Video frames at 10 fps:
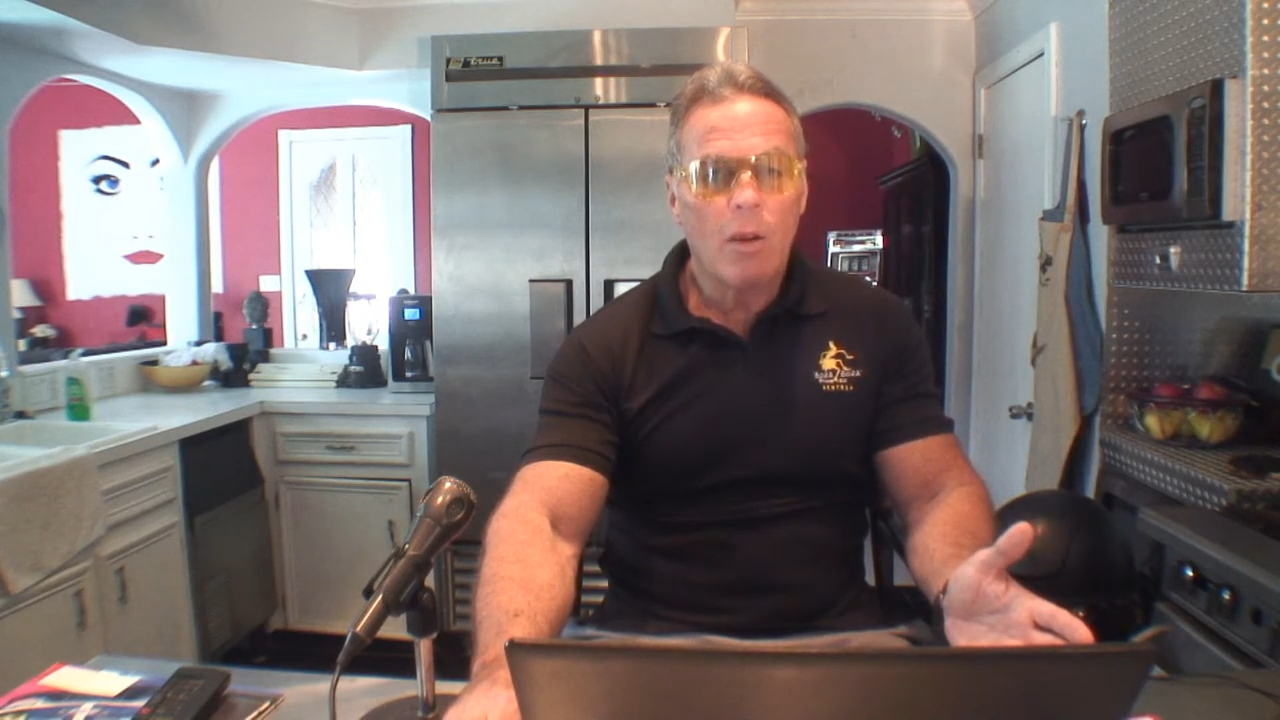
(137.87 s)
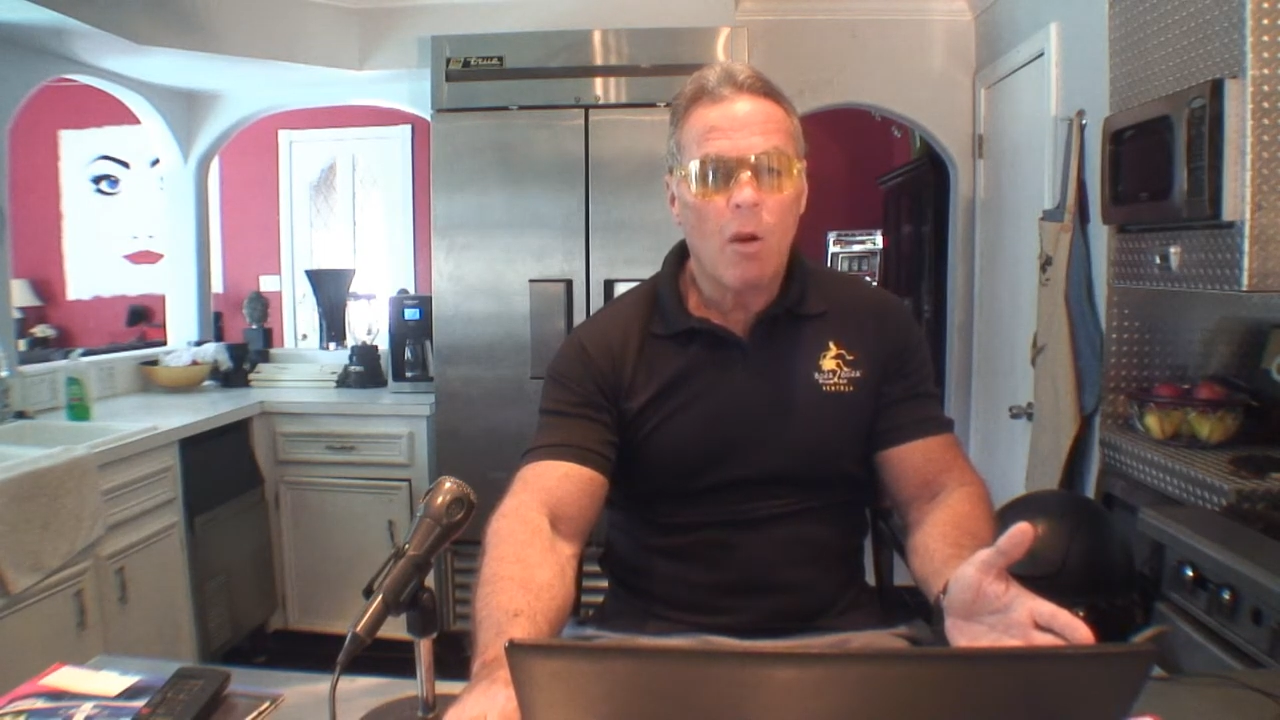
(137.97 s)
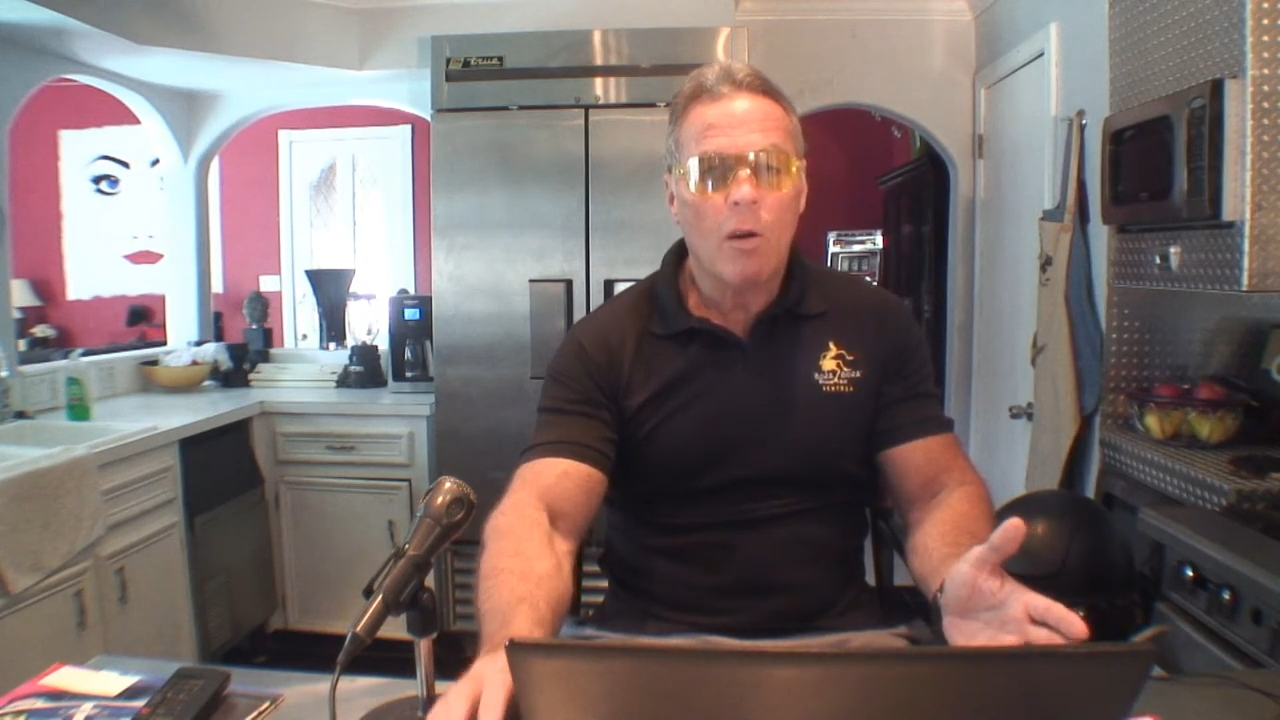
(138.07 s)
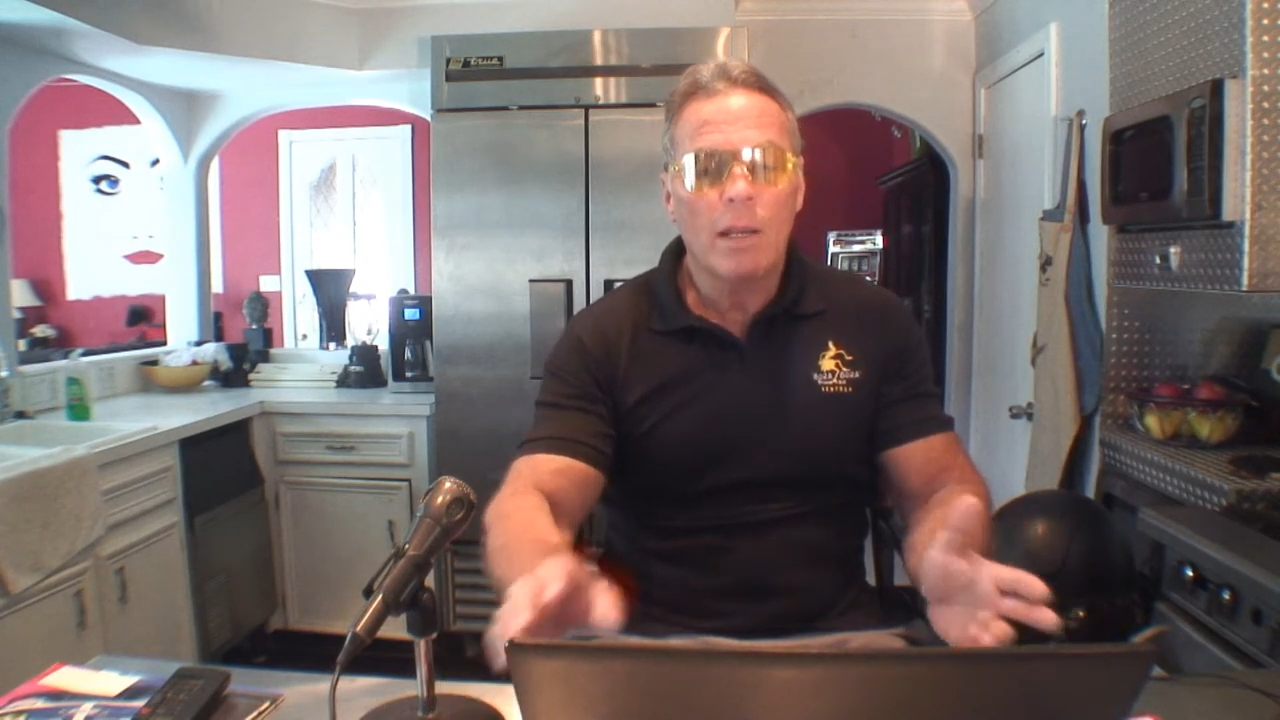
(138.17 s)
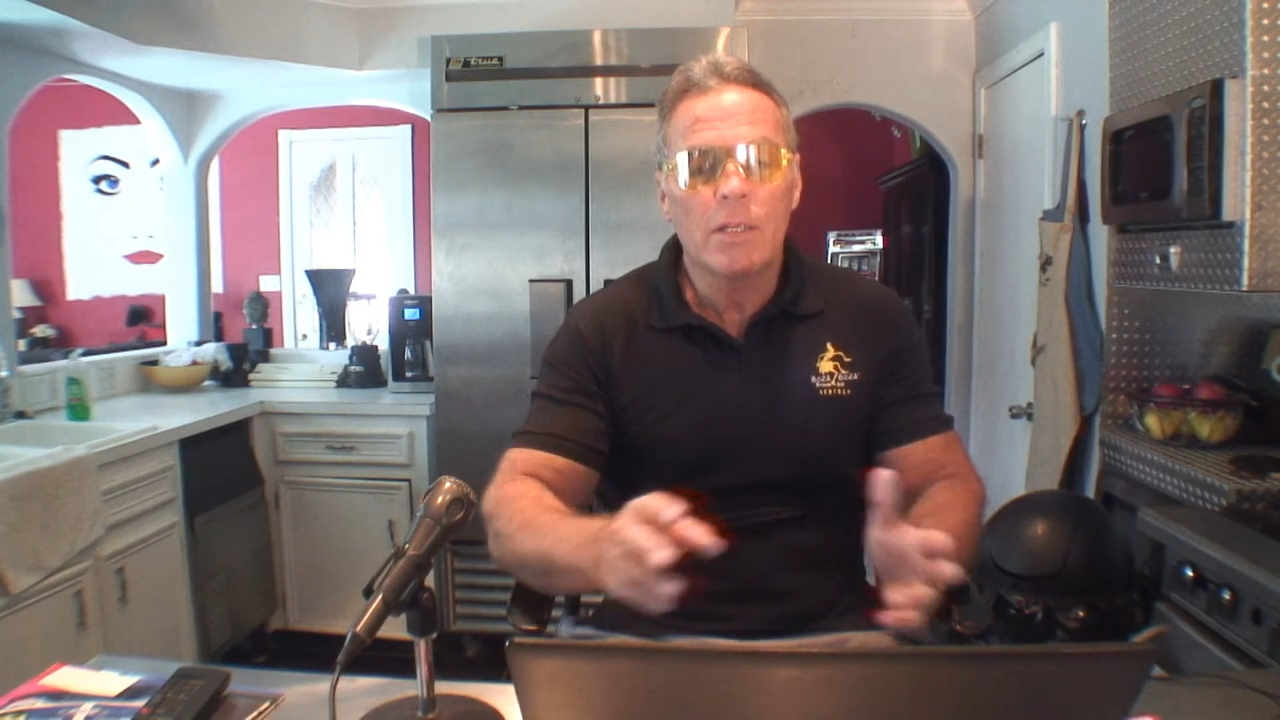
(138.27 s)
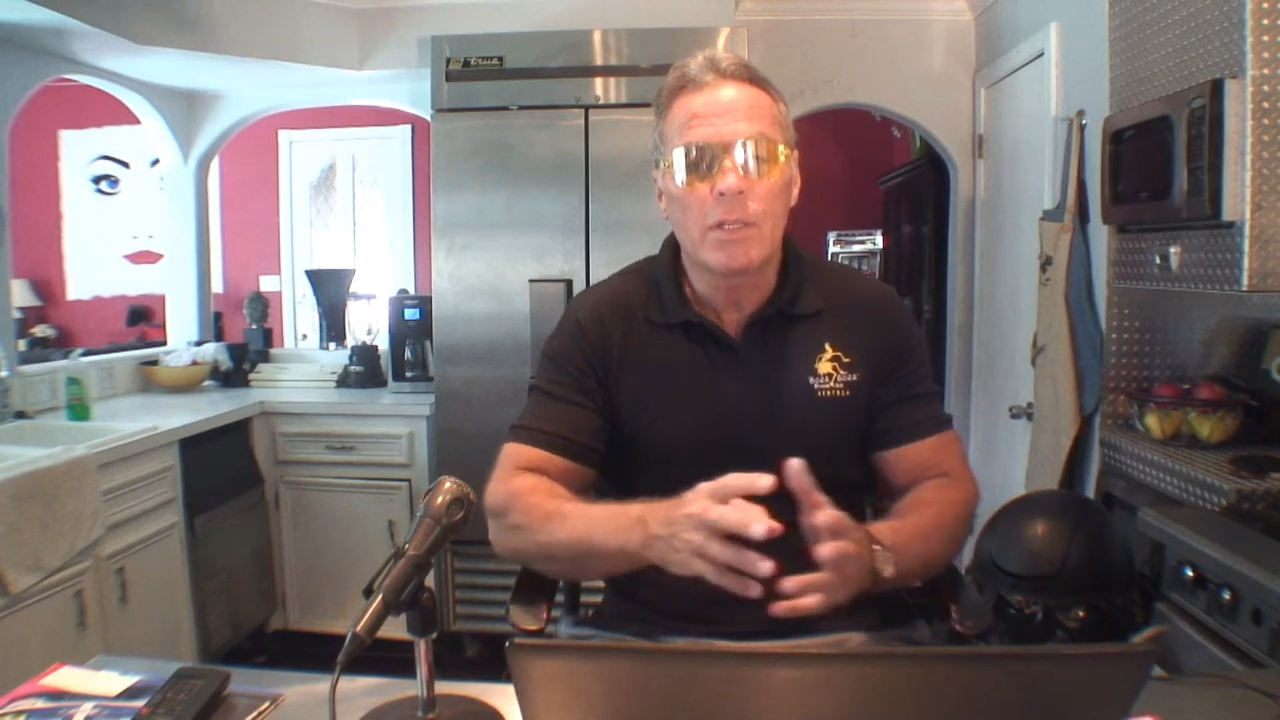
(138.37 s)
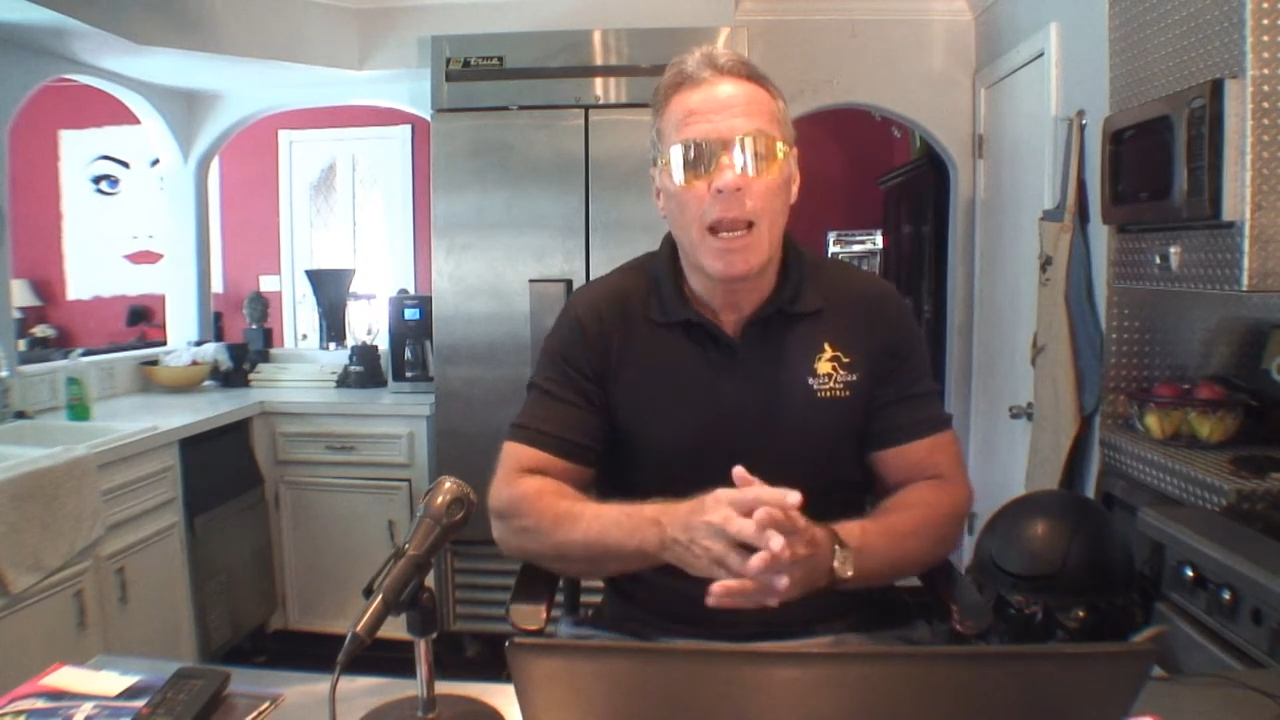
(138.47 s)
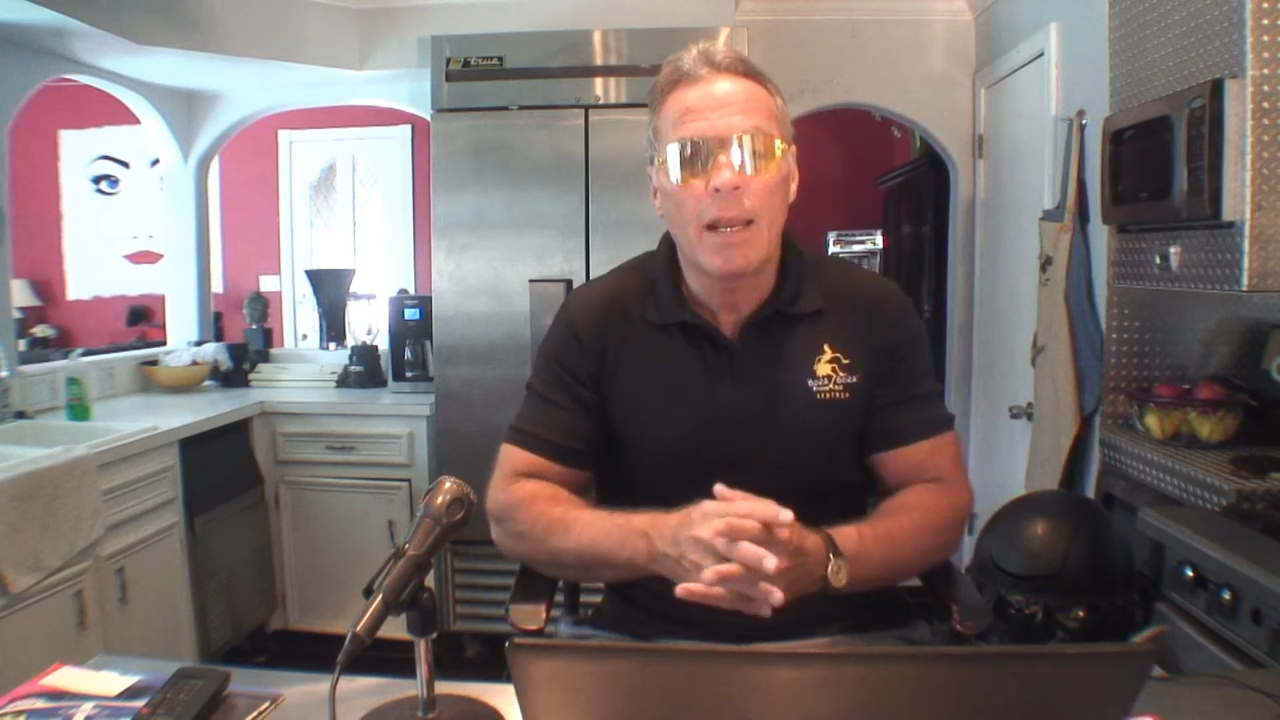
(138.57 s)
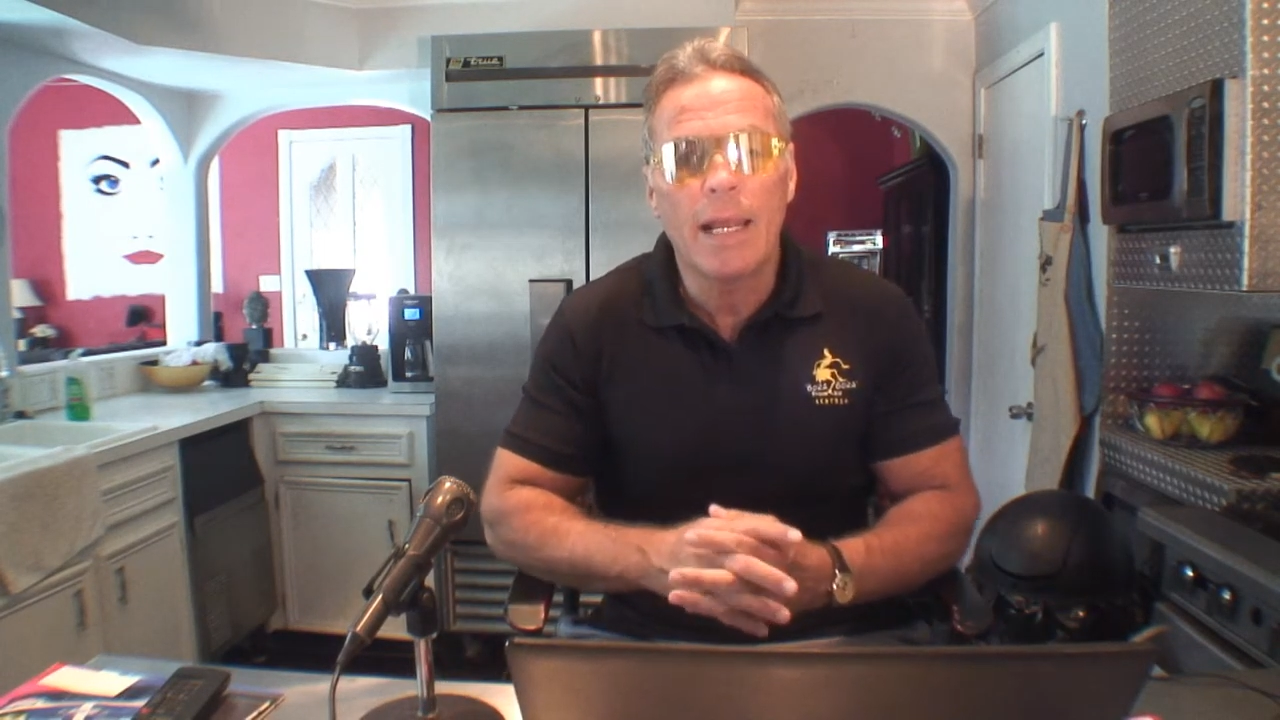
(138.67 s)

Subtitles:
car has got